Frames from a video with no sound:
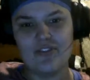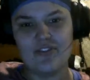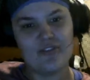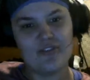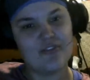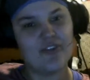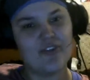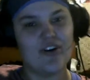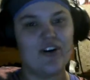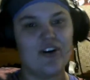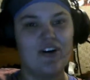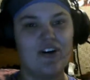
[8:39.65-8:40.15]

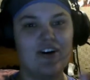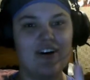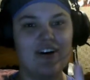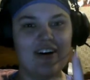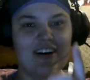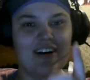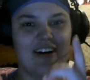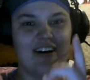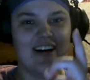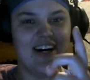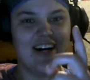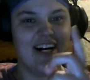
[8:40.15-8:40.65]

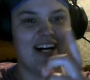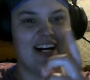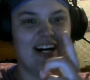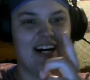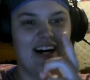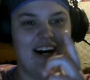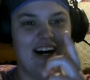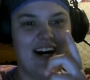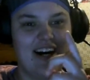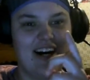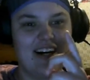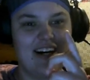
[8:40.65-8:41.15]
For
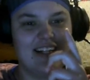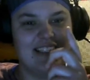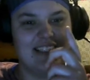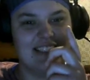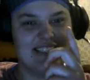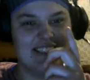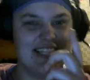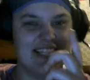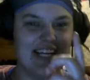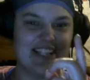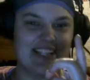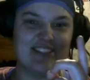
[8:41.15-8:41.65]
our
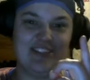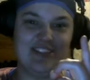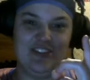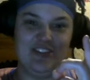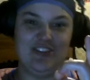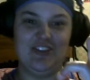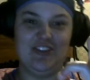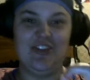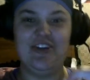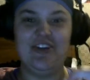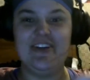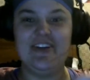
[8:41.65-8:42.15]
next
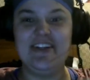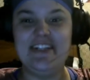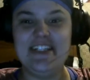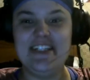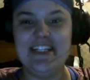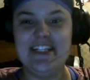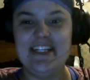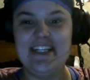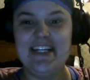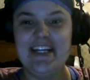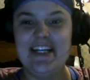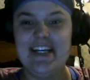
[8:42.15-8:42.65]

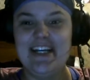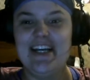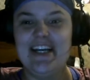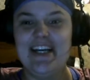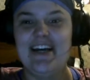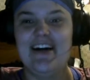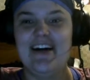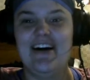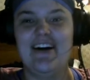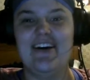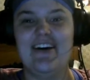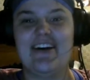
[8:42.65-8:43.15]
story,
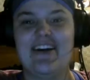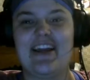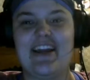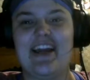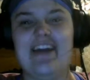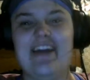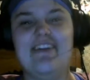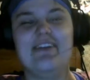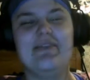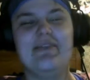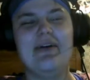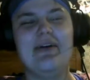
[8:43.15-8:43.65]
okay,
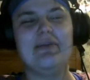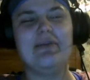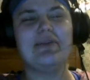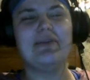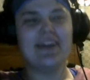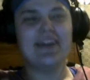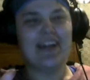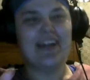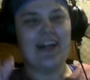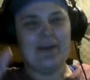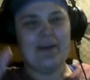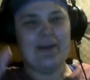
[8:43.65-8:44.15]
remember a
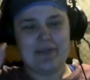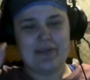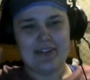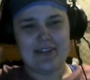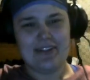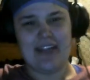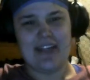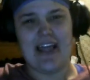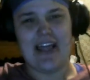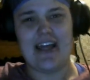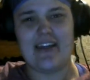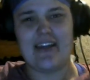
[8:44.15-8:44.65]
couple
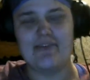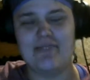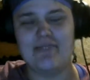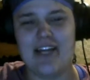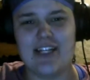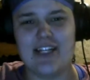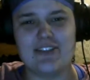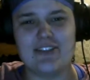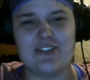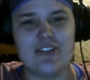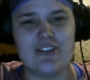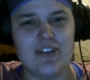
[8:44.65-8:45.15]

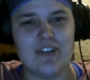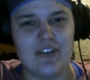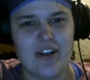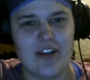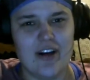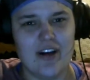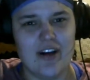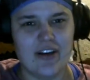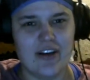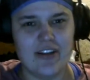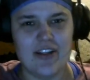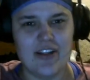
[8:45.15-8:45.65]
not so
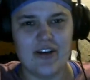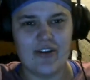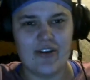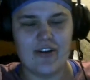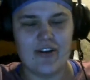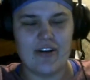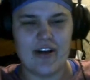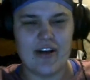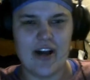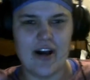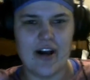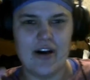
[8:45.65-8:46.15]
long
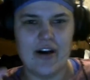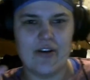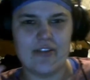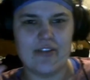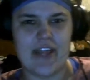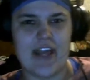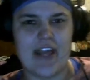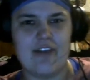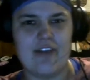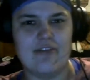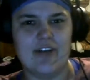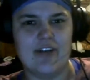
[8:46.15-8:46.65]
ago
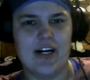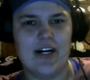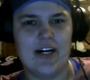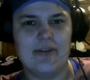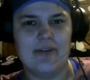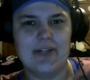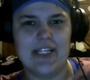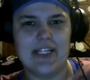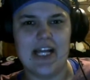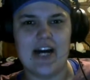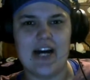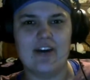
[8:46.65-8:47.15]
they
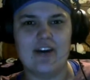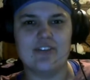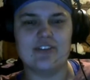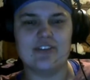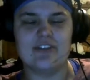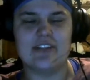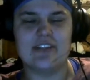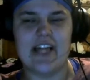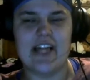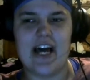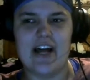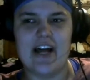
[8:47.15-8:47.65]
announced
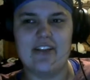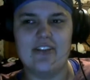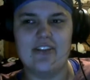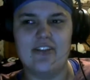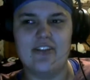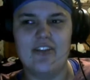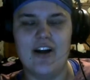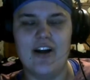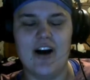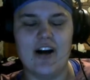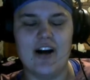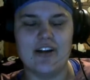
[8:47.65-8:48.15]
that
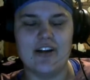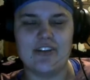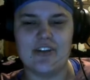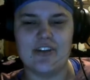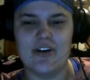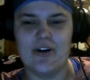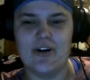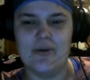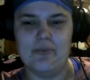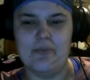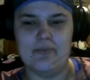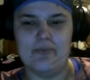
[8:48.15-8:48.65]

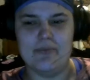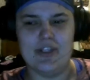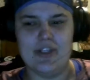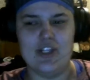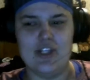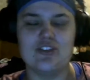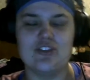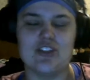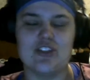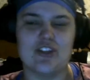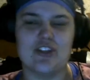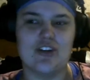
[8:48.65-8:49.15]
Naruto
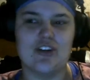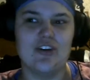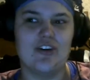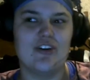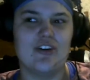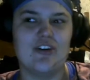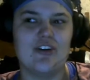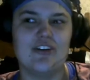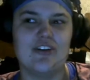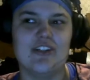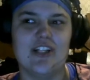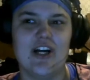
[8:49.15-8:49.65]

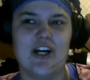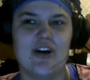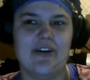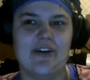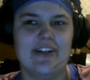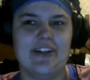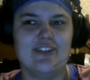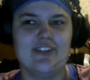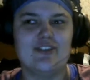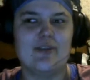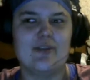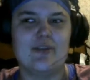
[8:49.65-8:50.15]
musical,
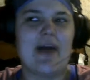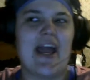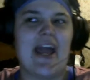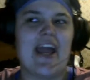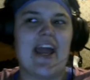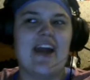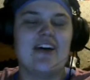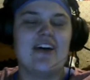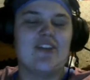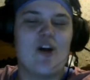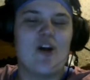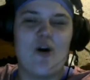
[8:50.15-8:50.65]
in
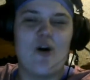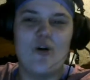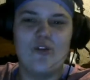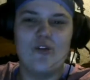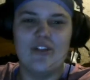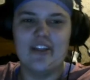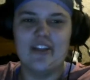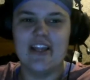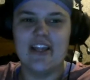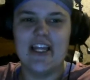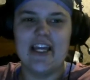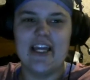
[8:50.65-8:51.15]
Japan
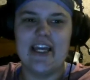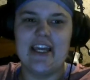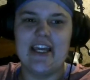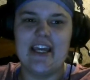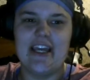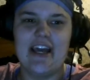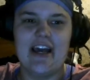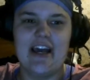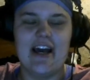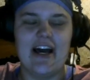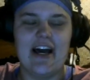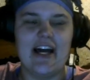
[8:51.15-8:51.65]
only.
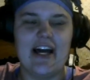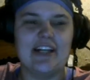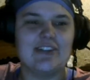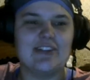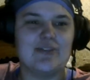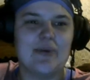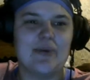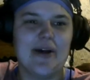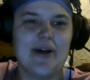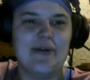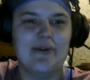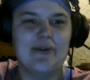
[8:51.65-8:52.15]
I
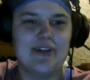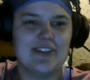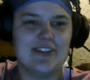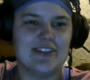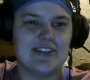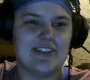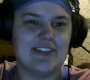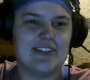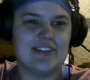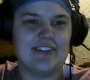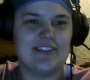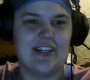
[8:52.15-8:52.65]
swear most of
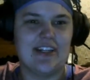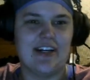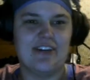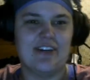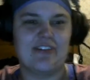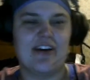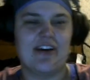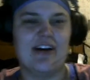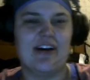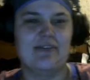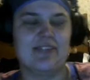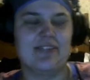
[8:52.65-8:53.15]
the stuff
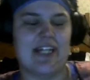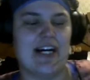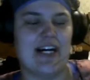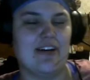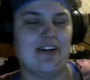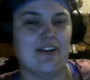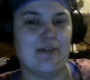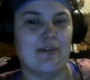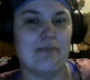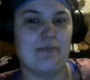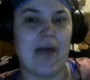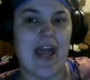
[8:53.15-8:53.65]
comes out of
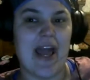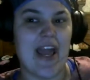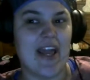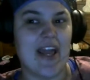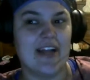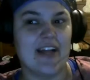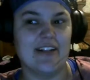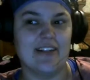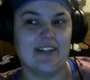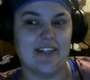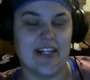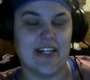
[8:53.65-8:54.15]

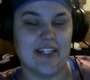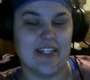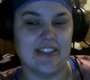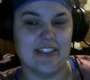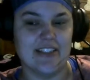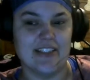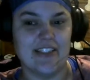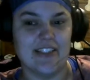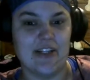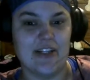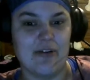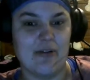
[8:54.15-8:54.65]
Japan and not in
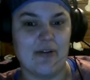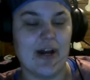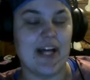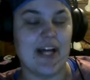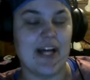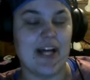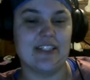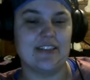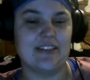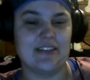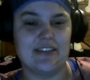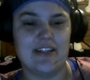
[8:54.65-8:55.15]
the
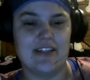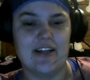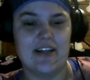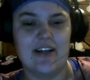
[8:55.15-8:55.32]
US.